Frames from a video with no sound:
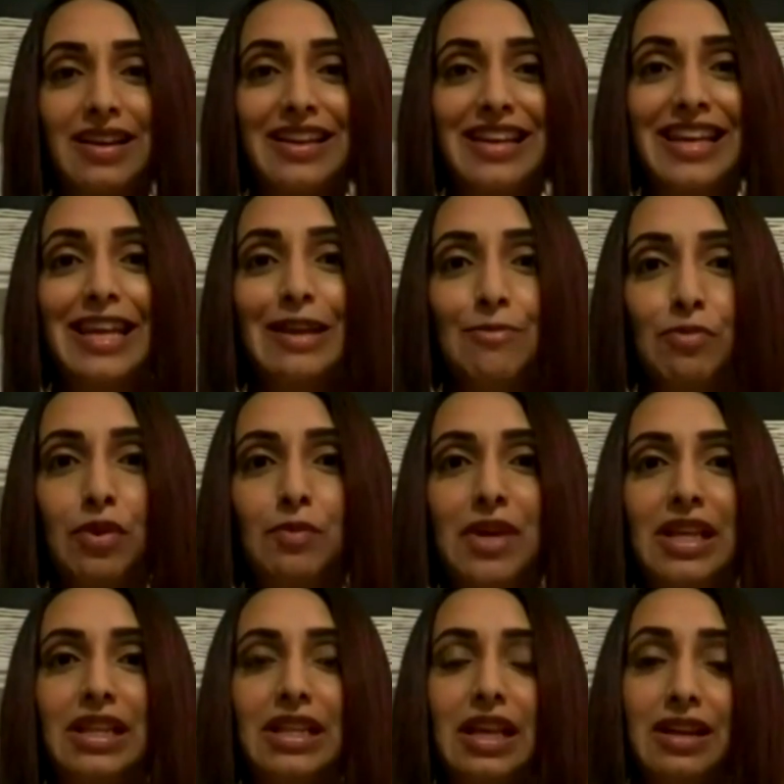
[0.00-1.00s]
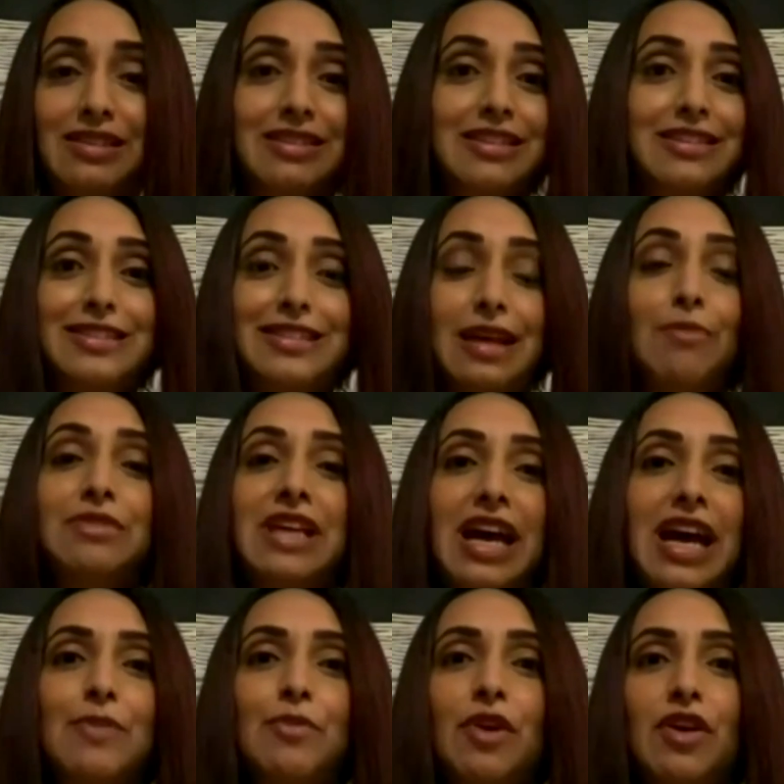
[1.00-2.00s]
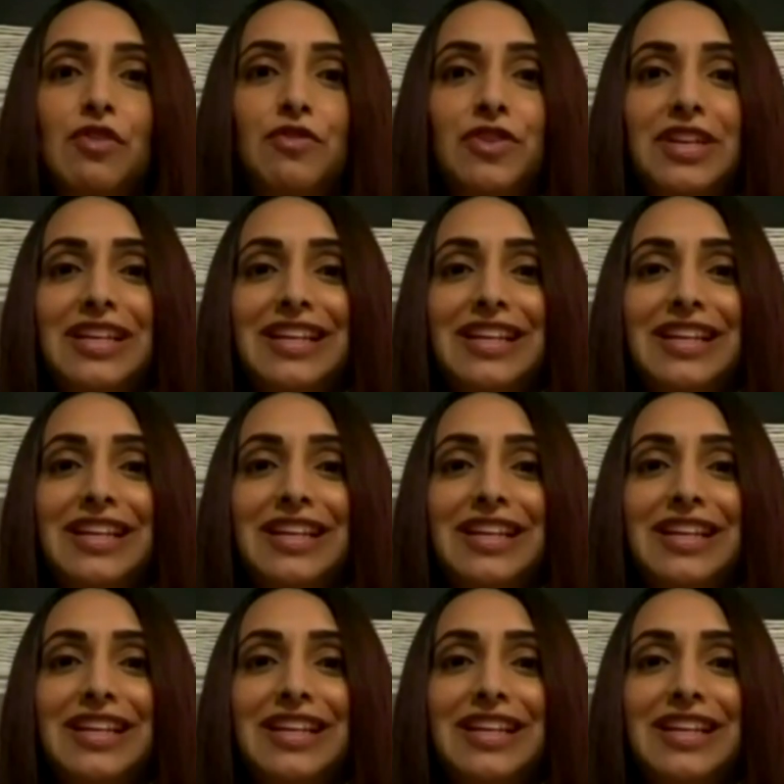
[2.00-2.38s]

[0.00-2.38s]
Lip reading: implement some type of,